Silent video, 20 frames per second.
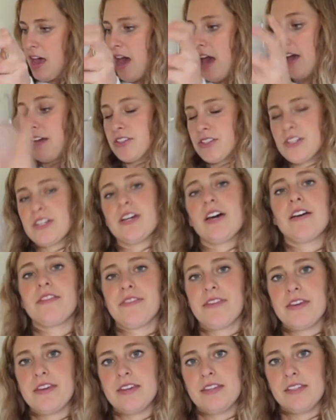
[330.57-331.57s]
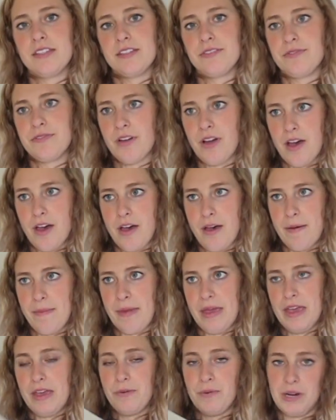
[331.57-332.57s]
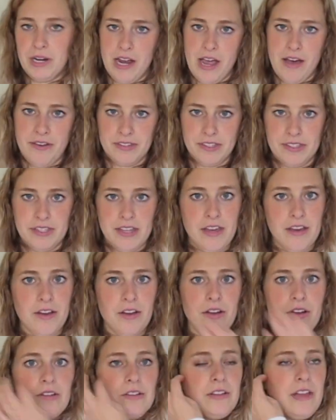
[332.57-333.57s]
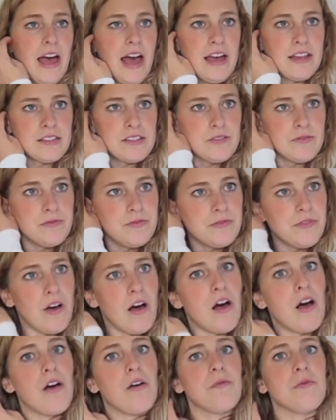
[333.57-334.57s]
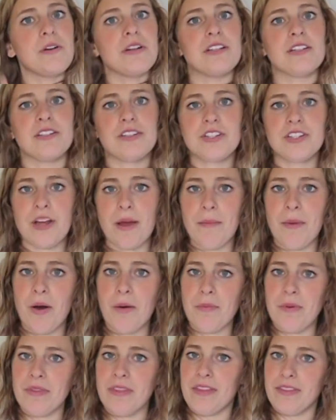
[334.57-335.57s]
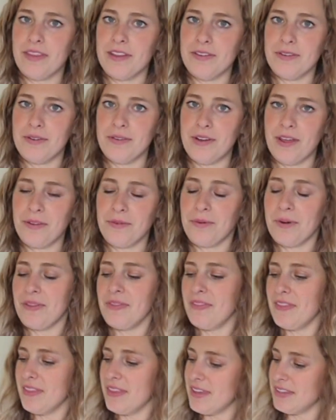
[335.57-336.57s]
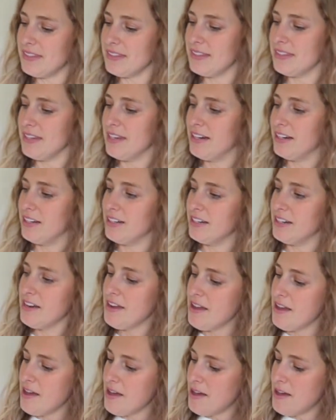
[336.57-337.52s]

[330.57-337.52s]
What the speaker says: I actually got these from a warehouse sale last fall, which I'm hoping that they do another one this year.